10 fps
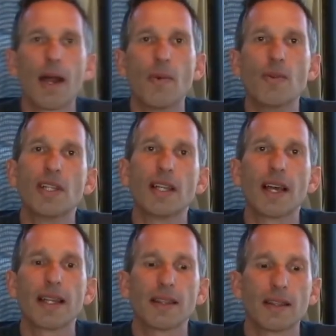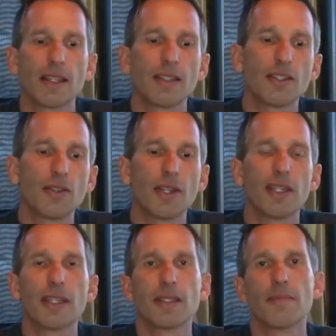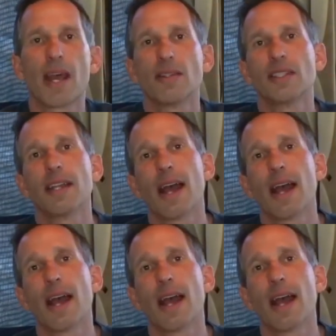I really like that this unit is mounted